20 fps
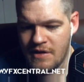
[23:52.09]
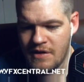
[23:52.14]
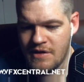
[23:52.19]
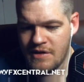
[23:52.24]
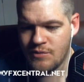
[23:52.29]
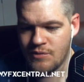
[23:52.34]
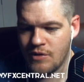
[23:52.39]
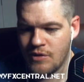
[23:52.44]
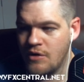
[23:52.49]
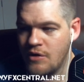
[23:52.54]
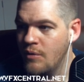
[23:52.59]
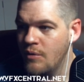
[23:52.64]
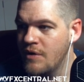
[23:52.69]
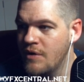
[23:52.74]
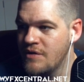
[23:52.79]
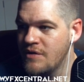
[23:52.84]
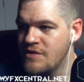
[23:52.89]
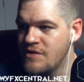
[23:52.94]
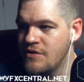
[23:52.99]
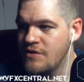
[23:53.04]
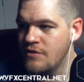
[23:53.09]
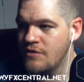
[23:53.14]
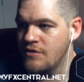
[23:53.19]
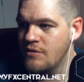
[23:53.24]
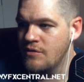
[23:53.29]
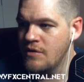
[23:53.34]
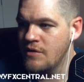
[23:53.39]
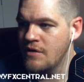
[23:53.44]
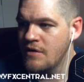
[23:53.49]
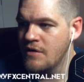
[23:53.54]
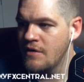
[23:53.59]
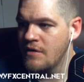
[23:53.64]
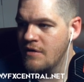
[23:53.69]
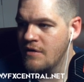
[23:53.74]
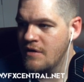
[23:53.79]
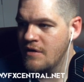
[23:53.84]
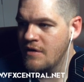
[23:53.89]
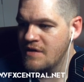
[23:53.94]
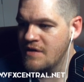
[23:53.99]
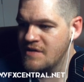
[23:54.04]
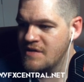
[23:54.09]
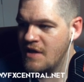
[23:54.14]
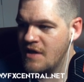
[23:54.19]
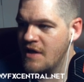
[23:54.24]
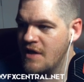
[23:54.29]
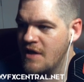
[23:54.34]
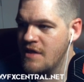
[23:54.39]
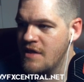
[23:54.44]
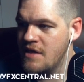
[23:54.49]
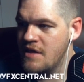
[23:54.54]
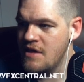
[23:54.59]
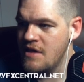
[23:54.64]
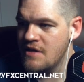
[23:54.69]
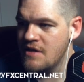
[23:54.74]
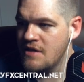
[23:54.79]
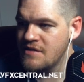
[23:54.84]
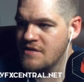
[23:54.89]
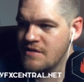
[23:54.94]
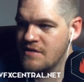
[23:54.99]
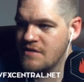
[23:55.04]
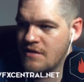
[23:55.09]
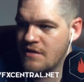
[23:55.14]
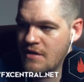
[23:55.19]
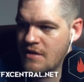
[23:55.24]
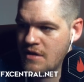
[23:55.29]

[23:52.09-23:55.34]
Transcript: is we're going to assign this